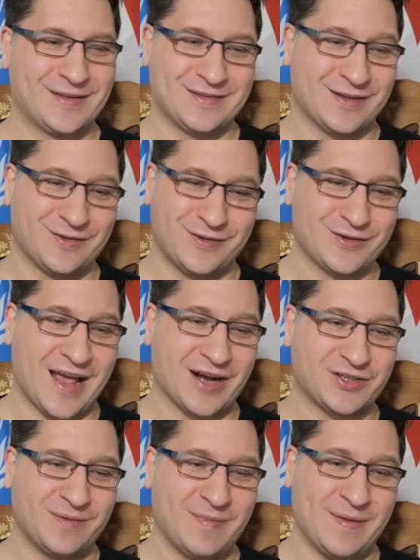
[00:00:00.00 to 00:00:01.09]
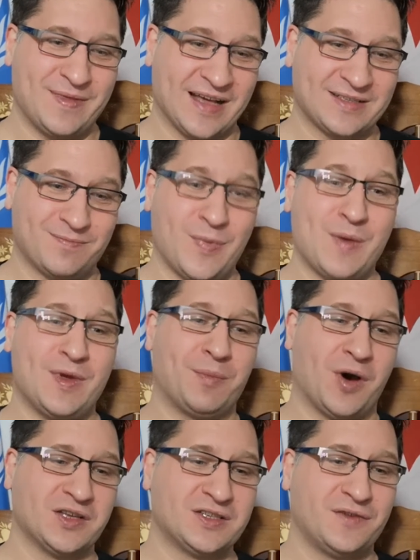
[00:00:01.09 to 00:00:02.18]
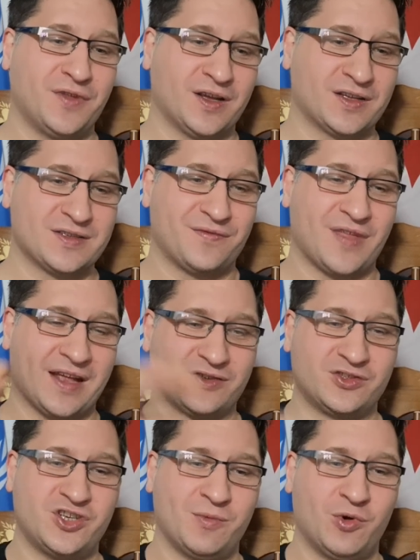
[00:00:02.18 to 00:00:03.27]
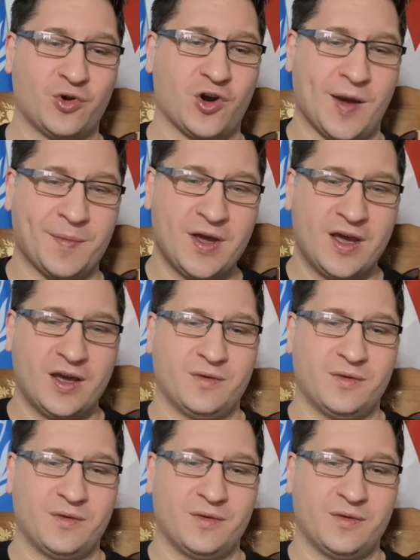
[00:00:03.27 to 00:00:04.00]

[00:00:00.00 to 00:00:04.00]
because there, there's actually maybe that's maybe a positive thing because if that GMO crop,